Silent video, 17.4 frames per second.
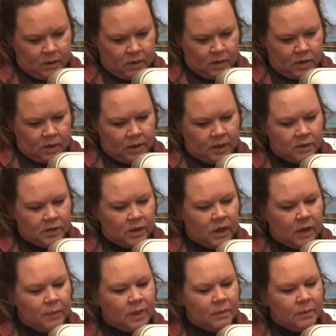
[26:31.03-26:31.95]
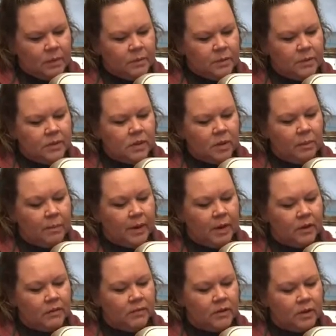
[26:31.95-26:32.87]
Okay, so how many people sew
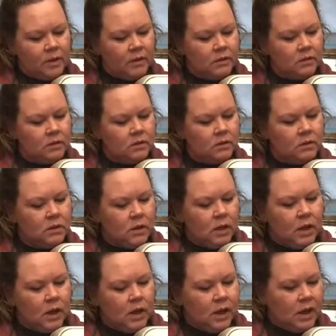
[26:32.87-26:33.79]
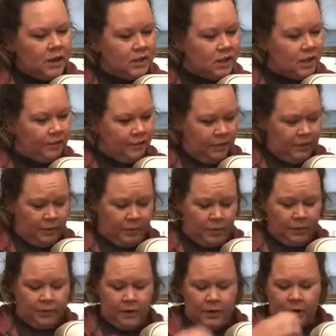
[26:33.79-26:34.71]
barefoot? I definitely
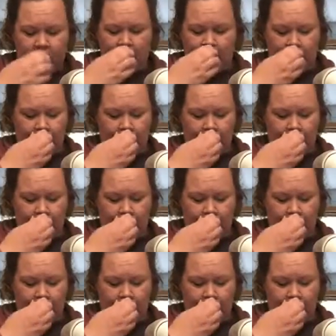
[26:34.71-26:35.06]
prefer